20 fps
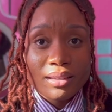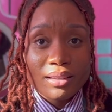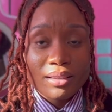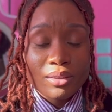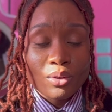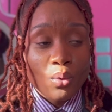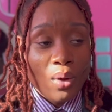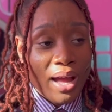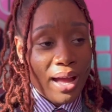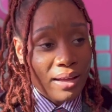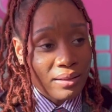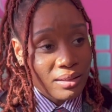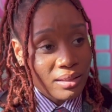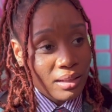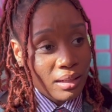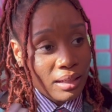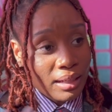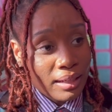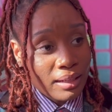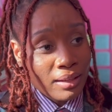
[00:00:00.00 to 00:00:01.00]
You have
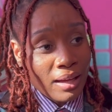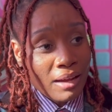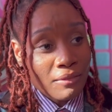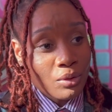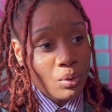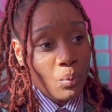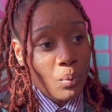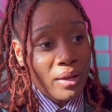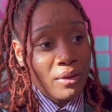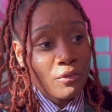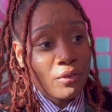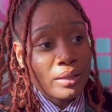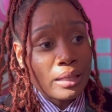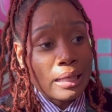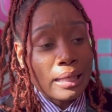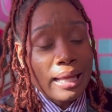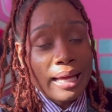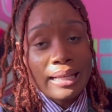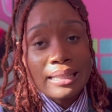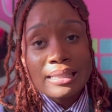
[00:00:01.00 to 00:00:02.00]
to wait for the
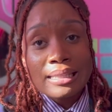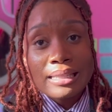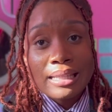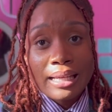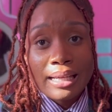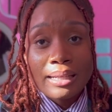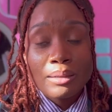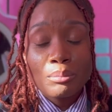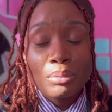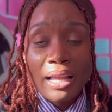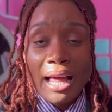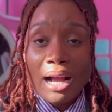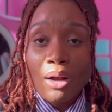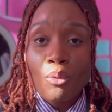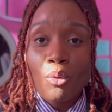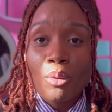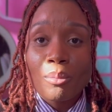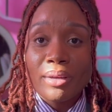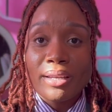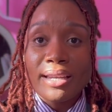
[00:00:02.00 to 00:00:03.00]
light-skinned black
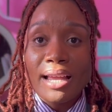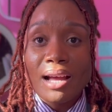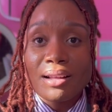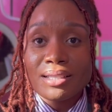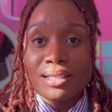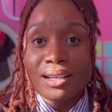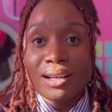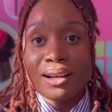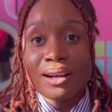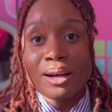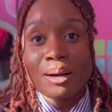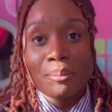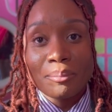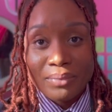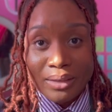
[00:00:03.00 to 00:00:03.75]
woman now to come.